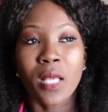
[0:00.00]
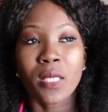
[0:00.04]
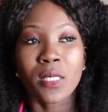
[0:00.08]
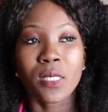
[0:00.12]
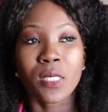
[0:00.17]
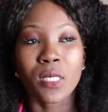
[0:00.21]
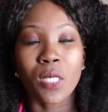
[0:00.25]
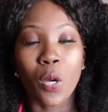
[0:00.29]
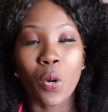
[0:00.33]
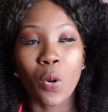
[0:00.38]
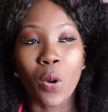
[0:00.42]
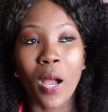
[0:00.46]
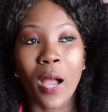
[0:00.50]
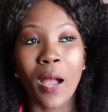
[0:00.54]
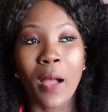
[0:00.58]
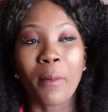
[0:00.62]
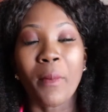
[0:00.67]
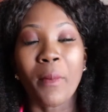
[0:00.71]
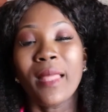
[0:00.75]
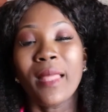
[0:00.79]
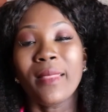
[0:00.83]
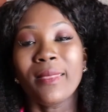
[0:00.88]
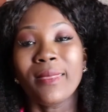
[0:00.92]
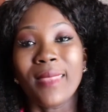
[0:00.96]
So
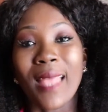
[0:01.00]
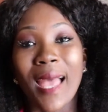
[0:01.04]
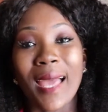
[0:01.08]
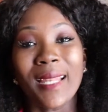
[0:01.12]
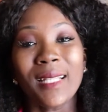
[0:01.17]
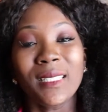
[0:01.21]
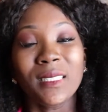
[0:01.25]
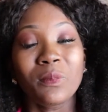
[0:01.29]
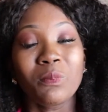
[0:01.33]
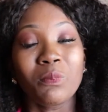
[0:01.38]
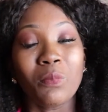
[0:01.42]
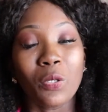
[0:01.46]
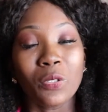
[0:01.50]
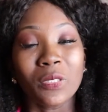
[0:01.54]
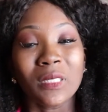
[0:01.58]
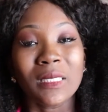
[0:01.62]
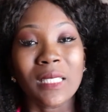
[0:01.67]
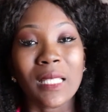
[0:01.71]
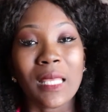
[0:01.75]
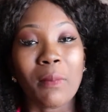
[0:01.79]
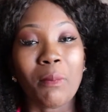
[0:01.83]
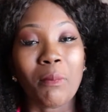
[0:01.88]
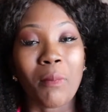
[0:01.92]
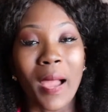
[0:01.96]
that is
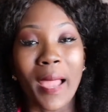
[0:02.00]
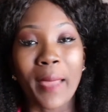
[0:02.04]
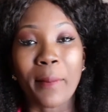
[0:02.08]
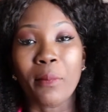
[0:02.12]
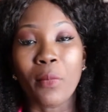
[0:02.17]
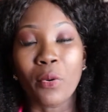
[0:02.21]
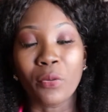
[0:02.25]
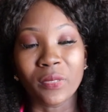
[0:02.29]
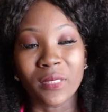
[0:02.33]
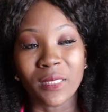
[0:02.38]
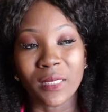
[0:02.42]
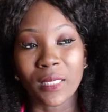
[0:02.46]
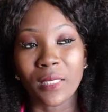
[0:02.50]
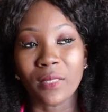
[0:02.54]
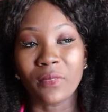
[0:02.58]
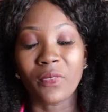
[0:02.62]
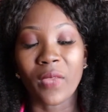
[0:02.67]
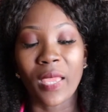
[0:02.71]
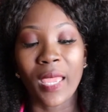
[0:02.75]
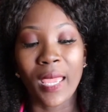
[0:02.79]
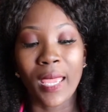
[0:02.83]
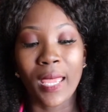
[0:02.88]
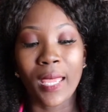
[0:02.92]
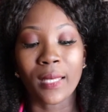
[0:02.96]
mostly my
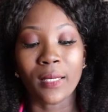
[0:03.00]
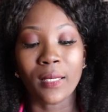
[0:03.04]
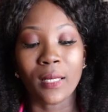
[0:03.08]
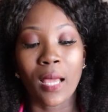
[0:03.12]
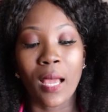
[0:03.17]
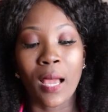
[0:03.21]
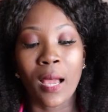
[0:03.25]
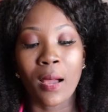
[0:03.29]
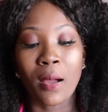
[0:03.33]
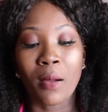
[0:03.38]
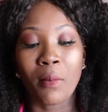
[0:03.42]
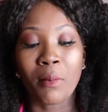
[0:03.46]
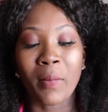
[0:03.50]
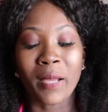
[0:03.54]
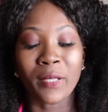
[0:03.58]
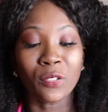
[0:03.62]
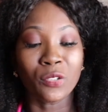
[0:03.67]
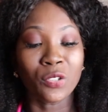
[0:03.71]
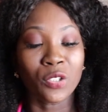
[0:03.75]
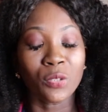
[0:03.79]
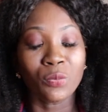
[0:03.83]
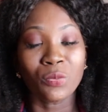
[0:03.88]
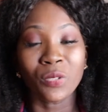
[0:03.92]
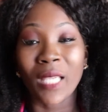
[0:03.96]
motive, and my
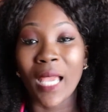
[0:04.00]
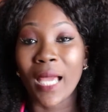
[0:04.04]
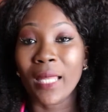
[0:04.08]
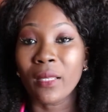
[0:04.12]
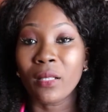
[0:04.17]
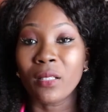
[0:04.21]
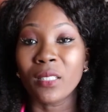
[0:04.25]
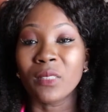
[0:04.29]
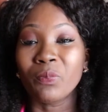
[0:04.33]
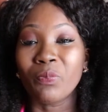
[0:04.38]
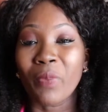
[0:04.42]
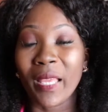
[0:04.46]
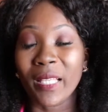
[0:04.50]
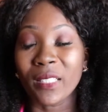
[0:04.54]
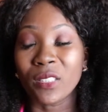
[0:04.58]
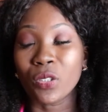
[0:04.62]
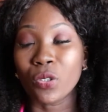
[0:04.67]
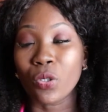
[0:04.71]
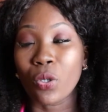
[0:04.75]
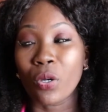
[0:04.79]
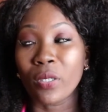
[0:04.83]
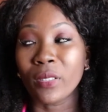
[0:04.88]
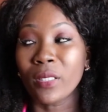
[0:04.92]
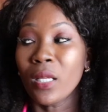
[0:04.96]
YouTube channel is
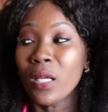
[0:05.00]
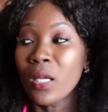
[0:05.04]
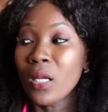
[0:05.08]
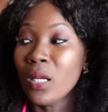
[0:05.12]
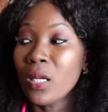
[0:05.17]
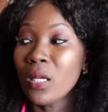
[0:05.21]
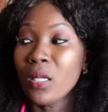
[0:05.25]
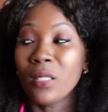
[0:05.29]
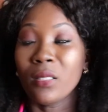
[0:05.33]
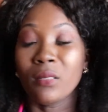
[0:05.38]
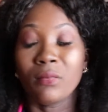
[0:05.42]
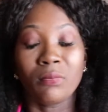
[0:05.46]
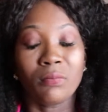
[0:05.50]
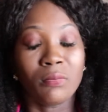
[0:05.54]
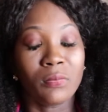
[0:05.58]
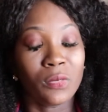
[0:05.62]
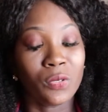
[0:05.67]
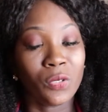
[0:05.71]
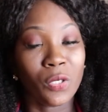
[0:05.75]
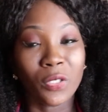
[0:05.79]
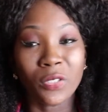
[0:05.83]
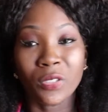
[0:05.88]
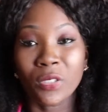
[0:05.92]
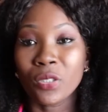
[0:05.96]
based on
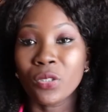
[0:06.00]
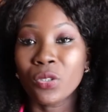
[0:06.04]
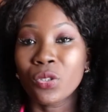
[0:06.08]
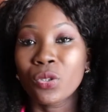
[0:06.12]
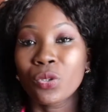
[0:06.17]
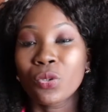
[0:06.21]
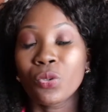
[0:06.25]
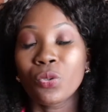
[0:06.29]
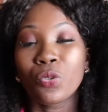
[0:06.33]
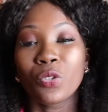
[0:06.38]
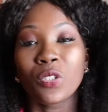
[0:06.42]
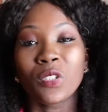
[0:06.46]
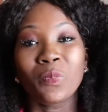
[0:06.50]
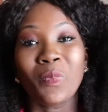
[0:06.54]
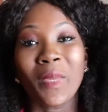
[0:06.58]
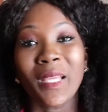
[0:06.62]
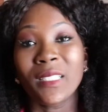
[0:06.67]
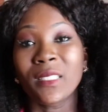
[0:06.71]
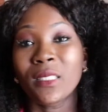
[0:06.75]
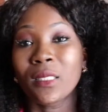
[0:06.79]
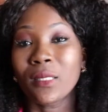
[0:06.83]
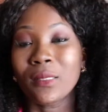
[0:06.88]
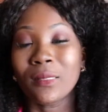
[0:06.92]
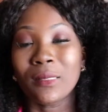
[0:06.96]
nursing school is
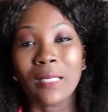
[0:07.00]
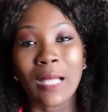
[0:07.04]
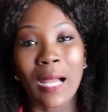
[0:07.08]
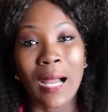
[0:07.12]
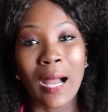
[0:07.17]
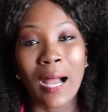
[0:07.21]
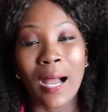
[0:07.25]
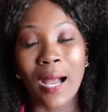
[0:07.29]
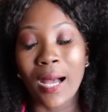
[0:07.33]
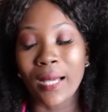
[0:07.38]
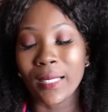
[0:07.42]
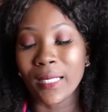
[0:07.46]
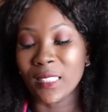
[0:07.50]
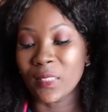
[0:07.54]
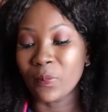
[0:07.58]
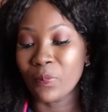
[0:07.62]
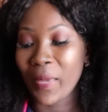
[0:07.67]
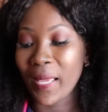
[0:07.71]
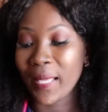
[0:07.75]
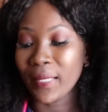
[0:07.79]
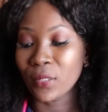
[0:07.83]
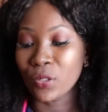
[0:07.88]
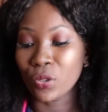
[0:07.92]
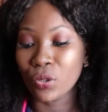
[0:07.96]
based on God, it's
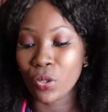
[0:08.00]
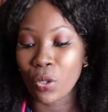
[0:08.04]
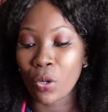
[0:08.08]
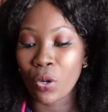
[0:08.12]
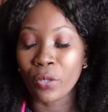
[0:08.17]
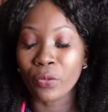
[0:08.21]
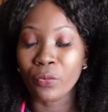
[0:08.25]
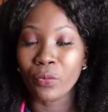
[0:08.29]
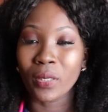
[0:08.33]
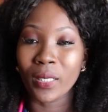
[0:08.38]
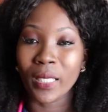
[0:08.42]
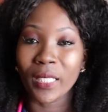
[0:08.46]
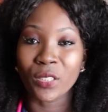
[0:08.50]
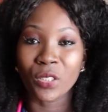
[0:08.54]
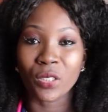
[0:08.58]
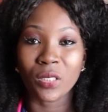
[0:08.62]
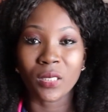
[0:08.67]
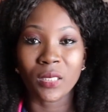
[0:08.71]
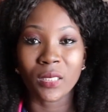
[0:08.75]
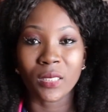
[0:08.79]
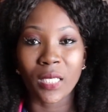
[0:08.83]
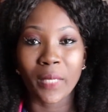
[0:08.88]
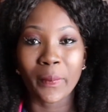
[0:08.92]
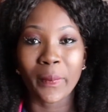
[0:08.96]
based on
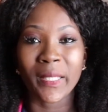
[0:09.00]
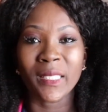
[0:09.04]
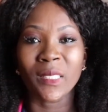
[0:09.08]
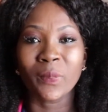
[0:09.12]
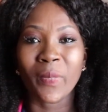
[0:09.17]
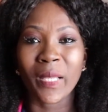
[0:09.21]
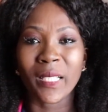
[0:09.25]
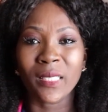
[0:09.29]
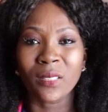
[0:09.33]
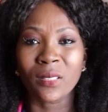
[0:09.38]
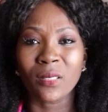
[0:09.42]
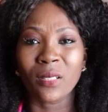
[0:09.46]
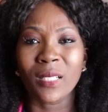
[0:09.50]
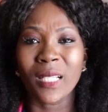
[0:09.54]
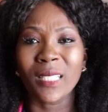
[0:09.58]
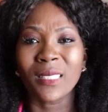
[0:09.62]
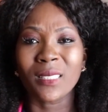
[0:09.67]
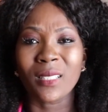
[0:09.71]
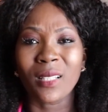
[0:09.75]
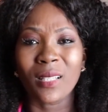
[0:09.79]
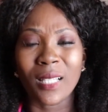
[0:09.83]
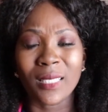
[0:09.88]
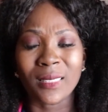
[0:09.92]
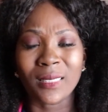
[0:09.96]
relationship, it's based on,
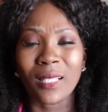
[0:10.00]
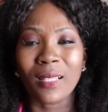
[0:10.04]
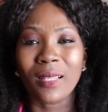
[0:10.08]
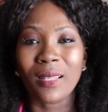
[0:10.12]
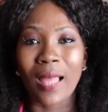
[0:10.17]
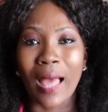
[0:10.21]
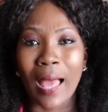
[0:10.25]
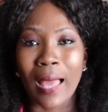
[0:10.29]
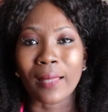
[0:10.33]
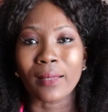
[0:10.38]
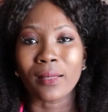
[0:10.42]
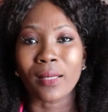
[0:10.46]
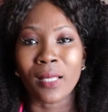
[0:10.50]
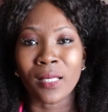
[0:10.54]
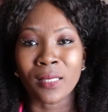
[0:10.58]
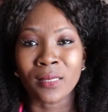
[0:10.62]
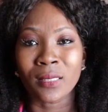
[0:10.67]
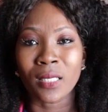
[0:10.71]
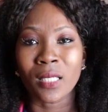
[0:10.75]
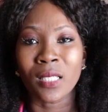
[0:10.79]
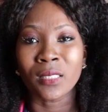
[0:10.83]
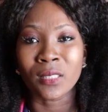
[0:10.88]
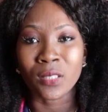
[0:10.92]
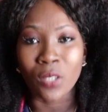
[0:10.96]
it's a lot,
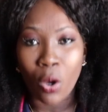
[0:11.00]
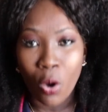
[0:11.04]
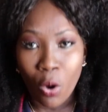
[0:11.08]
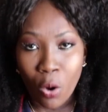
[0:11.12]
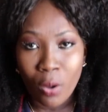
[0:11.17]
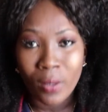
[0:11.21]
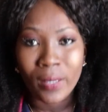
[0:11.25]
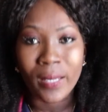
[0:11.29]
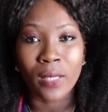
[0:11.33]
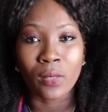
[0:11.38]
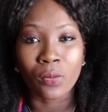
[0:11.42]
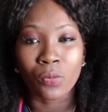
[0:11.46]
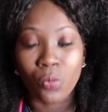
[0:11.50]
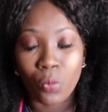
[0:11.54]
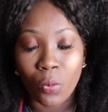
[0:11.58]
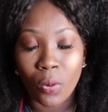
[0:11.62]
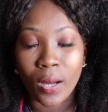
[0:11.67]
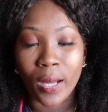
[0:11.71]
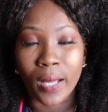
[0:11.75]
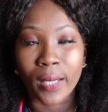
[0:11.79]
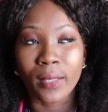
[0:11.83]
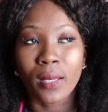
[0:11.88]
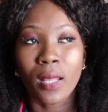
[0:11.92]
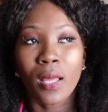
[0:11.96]
it's all in
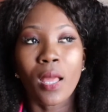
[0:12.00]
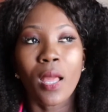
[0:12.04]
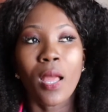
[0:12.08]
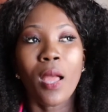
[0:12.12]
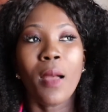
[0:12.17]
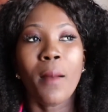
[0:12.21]
one.